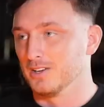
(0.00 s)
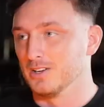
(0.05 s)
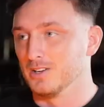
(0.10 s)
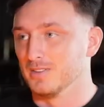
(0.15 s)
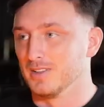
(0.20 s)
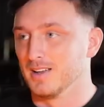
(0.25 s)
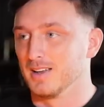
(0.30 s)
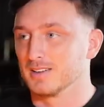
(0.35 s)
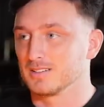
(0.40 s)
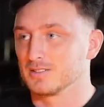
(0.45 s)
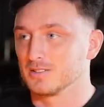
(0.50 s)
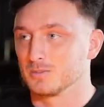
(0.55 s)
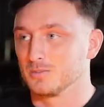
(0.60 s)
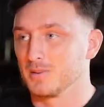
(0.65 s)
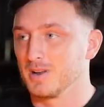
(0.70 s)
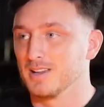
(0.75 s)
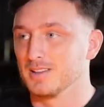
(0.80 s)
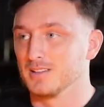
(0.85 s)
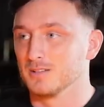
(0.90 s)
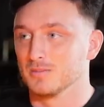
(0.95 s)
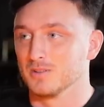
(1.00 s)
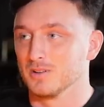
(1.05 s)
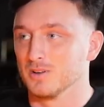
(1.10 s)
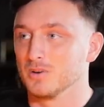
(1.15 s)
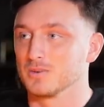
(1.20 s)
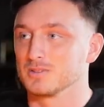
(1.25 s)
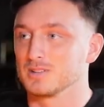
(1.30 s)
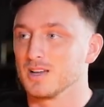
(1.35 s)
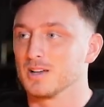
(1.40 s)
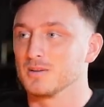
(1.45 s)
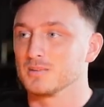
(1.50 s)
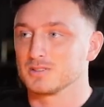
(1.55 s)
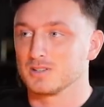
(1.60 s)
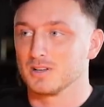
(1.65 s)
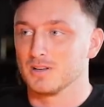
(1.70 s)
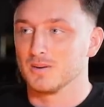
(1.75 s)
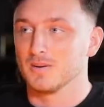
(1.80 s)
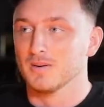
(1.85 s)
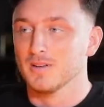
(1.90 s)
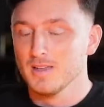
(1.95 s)
I knew that. So I was playing them the whole time. So
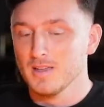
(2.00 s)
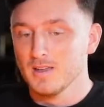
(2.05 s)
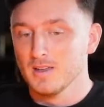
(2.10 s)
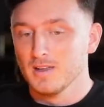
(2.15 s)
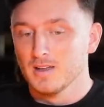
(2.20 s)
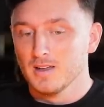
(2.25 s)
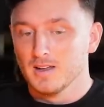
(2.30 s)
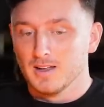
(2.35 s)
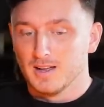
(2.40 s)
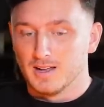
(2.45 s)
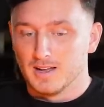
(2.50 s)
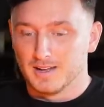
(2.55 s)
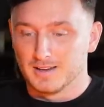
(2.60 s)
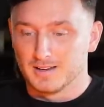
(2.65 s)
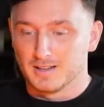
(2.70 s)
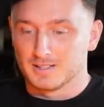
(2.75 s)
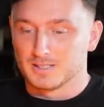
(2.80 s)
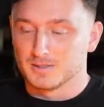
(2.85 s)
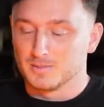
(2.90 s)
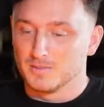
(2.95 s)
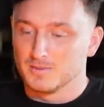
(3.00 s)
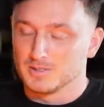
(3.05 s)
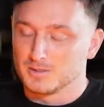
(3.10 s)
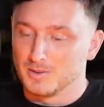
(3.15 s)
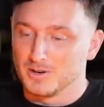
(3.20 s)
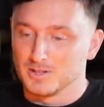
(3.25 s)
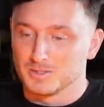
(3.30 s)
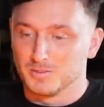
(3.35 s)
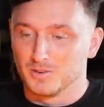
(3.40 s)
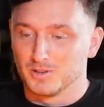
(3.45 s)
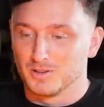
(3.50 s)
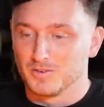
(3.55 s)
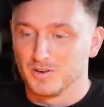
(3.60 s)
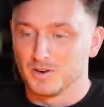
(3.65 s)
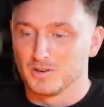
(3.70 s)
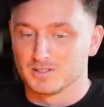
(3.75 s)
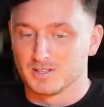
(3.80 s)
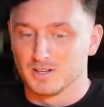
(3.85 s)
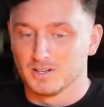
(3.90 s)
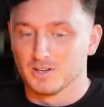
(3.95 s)
yeah. I, I spoke to him on the
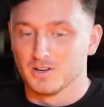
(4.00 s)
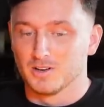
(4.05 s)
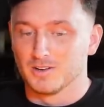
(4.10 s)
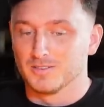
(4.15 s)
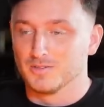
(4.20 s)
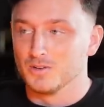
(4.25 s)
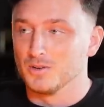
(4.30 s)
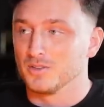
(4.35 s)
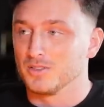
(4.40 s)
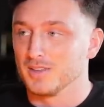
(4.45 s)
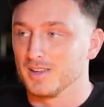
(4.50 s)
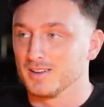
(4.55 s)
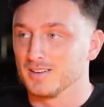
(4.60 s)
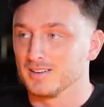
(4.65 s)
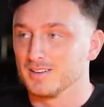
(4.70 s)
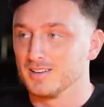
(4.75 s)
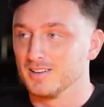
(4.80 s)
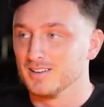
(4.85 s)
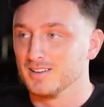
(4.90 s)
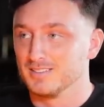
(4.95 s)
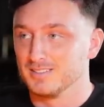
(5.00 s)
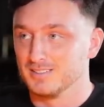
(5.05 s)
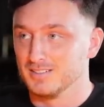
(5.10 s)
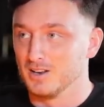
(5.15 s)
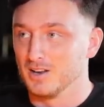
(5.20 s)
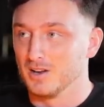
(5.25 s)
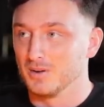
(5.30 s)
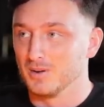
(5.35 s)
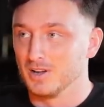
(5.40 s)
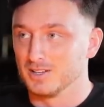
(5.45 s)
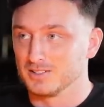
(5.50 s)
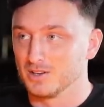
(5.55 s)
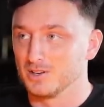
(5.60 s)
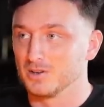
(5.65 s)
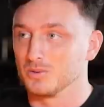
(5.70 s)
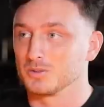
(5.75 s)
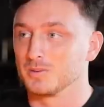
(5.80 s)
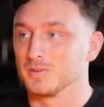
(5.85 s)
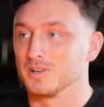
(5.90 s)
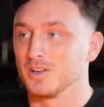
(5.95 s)
phone. I was like, look, if you think, you know, I don't
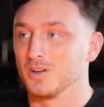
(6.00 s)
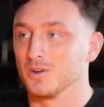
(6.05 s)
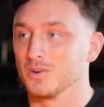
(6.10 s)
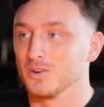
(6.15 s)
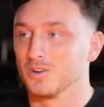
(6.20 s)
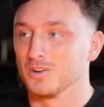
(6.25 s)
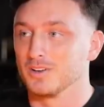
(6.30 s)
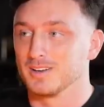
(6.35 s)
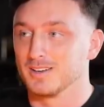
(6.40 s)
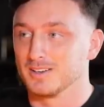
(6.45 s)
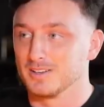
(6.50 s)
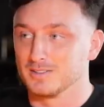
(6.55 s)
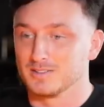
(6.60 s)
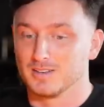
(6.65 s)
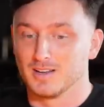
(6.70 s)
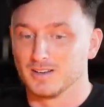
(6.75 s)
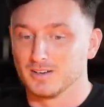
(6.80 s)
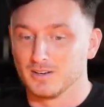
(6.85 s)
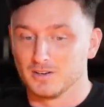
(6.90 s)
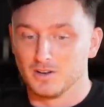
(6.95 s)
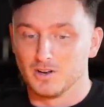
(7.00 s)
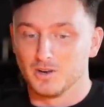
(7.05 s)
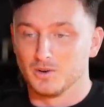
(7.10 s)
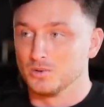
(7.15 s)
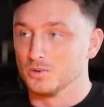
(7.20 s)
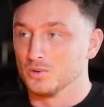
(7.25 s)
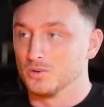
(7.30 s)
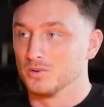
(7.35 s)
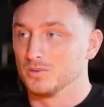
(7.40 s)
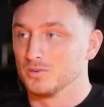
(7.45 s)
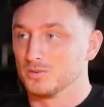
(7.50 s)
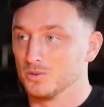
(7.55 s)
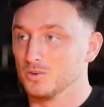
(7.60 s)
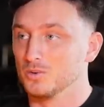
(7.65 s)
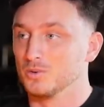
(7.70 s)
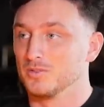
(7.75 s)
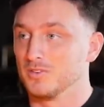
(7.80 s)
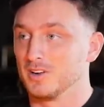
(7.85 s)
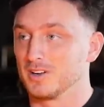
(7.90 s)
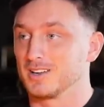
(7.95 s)
know what's been going on and I, and I know you're
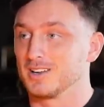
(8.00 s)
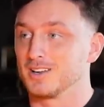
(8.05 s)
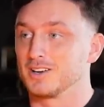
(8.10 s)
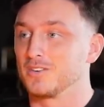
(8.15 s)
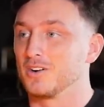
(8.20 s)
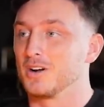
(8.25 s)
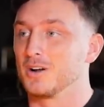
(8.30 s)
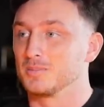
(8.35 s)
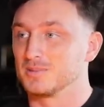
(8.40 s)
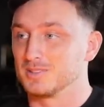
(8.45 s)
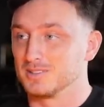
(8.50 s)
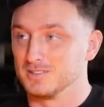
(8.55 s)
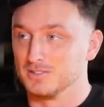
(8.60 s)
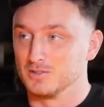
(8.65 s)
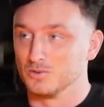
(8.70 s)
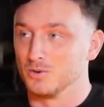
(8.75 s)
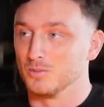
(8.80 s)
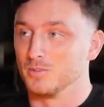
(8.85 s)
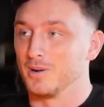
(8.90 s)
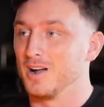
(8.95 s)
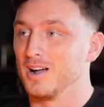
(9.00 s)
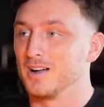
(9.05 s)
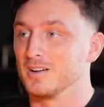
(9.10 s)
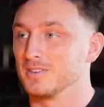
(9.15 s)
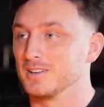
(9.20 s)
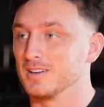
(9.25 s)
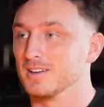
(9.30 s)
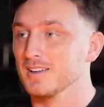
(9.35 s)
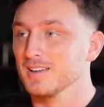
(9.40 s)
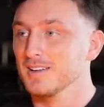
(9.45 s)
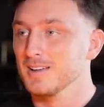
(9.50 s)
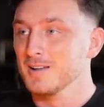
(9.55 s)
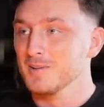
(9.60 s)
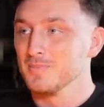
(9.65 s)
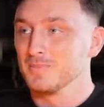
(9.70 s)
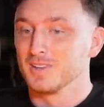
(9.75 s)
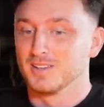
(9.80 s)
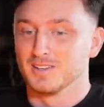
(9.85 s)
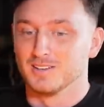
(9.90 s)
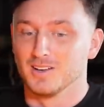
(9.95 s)
all fucking corrupt and you're all part of it
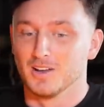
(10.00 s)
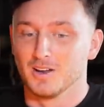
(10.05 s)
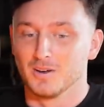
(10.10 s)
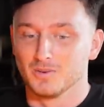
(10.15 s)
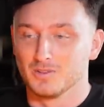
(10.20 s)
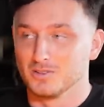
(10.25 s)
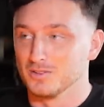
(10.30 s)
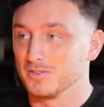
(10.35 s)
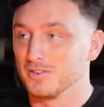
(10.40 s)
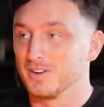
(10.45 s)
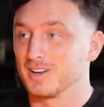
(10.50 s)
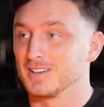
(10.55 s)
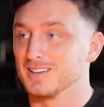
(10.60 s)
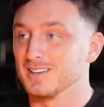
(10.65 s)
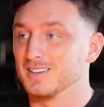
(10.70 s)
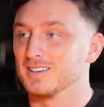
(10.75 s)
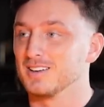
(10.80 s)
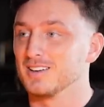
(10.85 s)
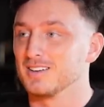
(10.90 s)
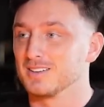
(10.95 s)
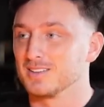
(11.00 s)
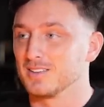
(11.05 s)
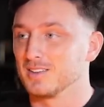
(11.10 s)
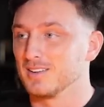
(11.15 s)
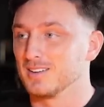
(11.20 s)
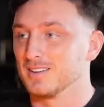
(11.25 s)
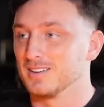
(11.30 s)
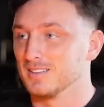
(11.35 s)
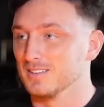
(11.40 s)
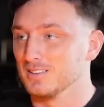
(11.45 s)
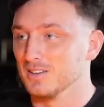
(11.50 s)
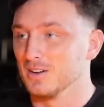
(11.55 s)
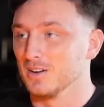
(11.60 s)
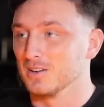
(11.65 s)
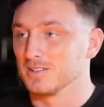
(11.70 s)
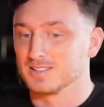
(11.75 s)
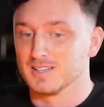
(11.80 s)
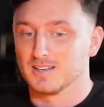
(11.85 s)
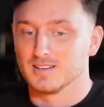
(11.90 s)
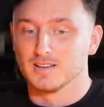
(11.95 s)
you know, you're a fucking idiot. And think, you know,
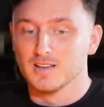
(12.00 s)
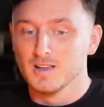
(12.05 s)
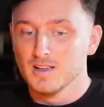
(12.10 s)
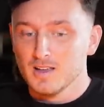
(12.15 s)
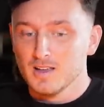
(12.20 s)
I said,